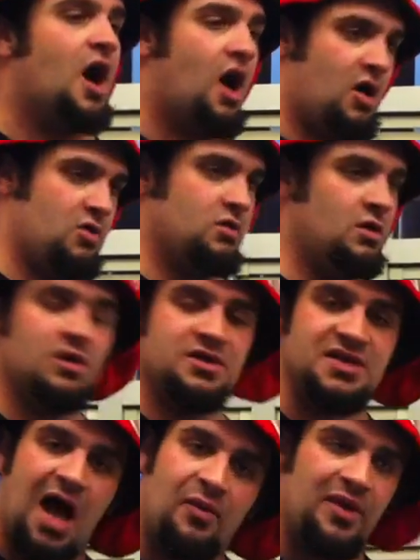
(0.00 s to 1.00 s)
no,
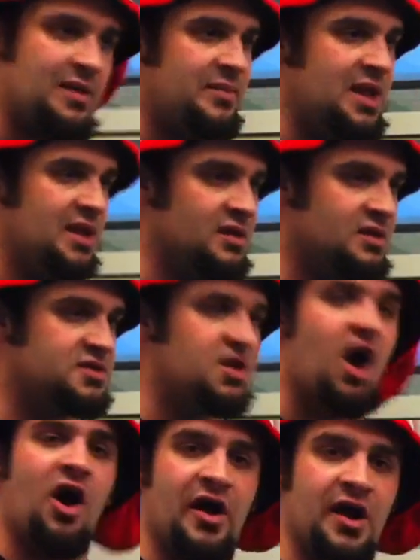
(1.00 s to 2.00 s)
it's not what I mean.
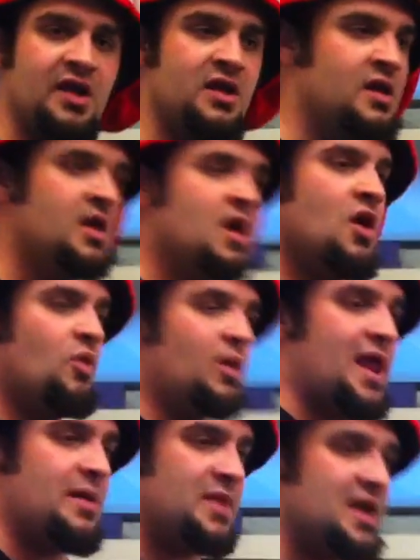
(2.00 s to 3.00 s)
Sorry.
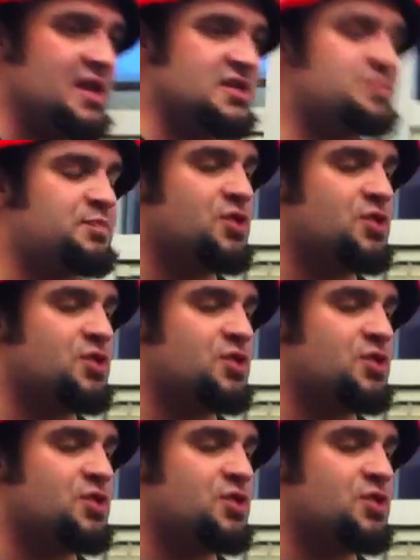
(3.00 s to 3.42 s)
What I mean is